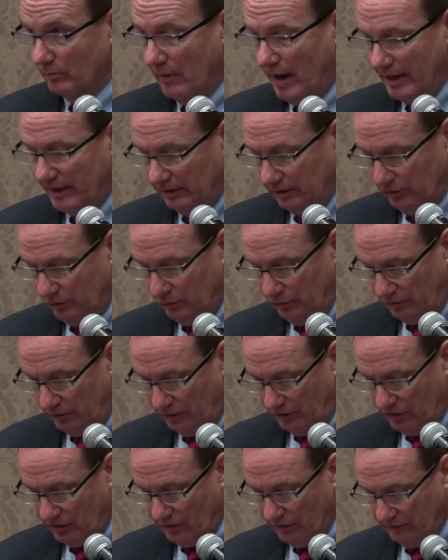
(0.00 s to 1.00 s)
Mike
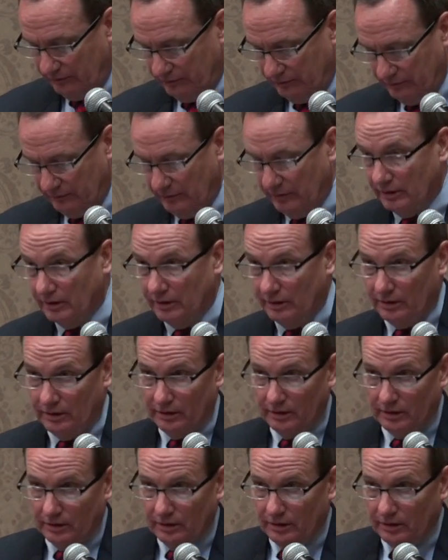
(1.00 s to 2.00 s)
Lutens.
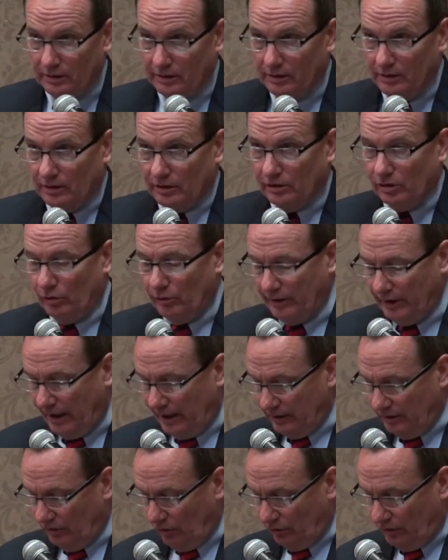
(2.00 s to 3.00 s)
Chloe, I
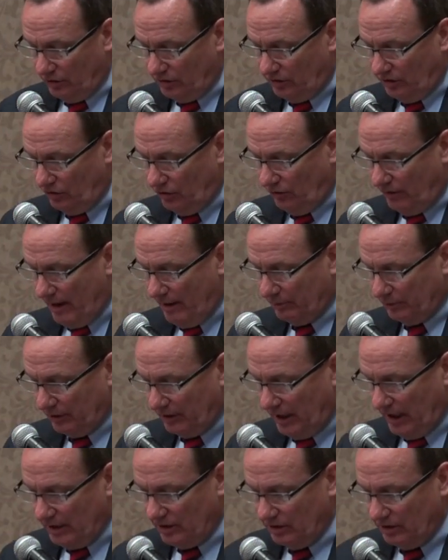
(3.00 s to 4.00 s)
noticed in your
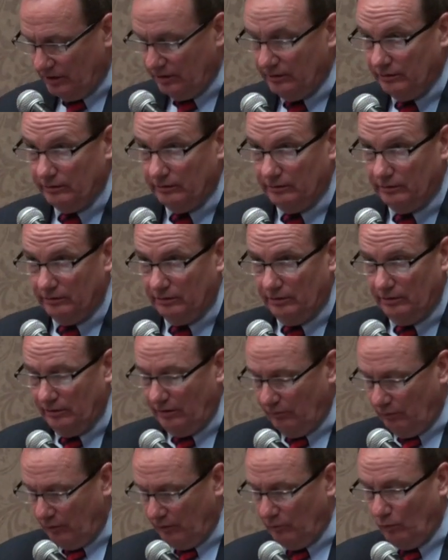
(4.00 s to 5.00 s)
application, and
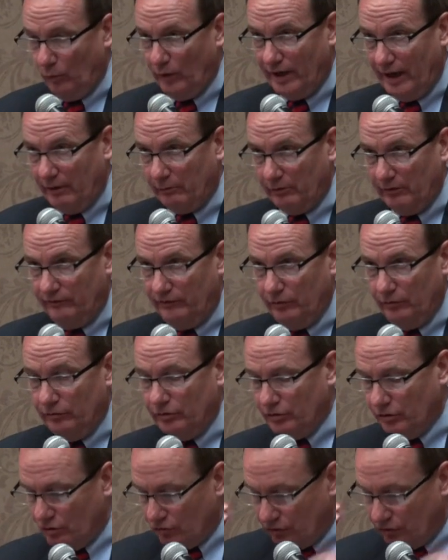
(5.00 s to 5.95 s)
then when I reviewed your